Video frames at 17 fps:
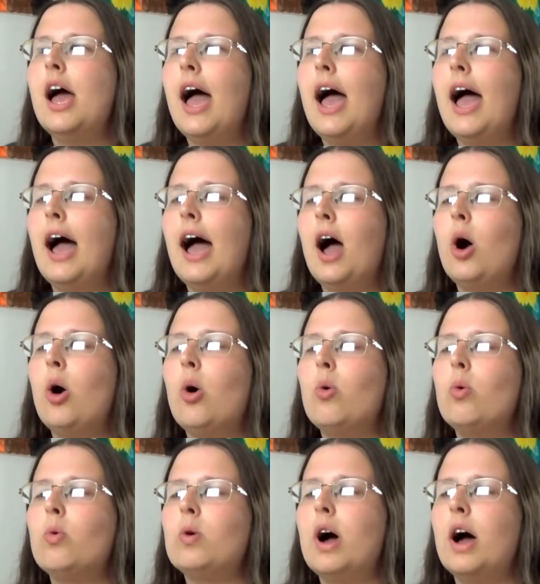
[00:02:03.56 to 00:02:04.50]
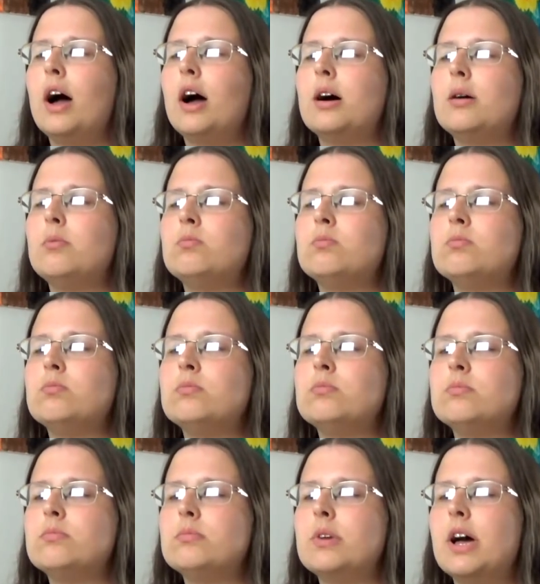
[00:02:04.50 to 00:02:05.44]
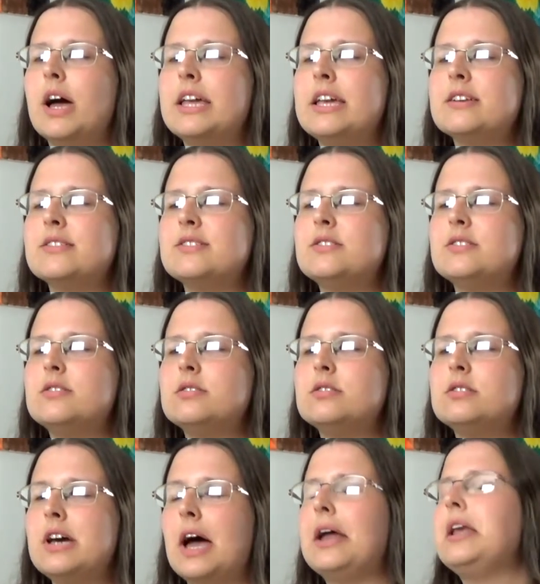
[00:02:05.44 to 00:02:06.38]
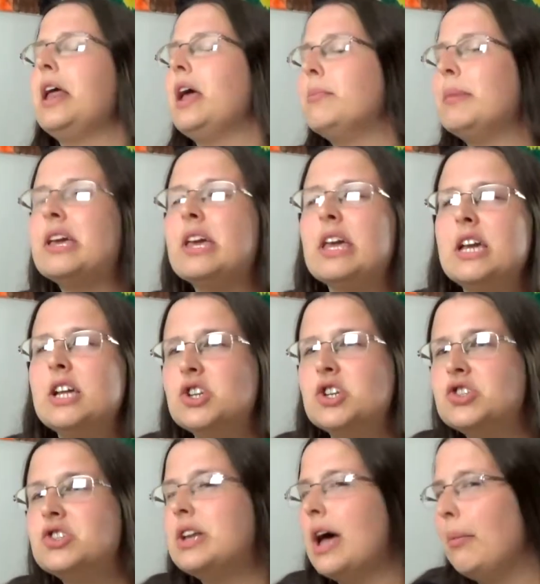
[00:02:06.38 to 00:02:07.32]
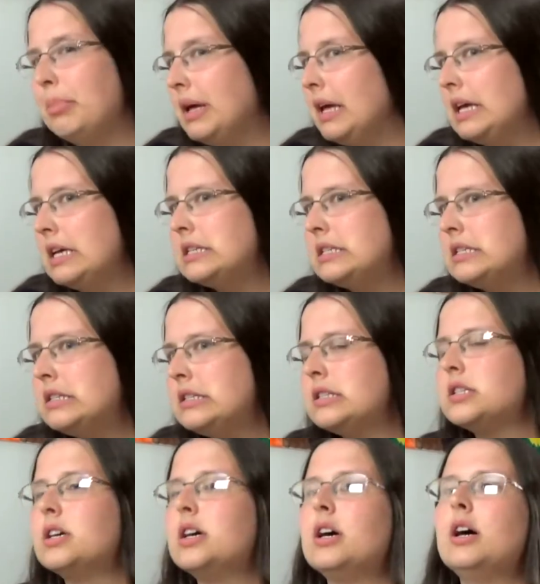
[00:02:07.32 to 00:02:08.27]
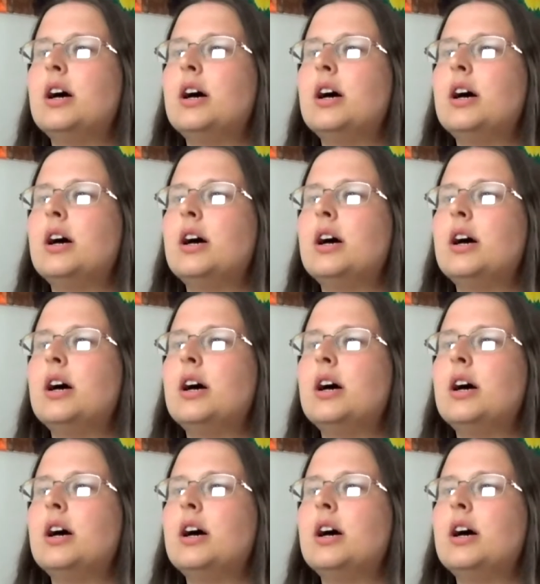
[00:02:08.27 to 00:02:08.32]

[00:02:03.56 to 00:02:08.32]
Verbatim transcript: how, um, I guess, dynamic each step is.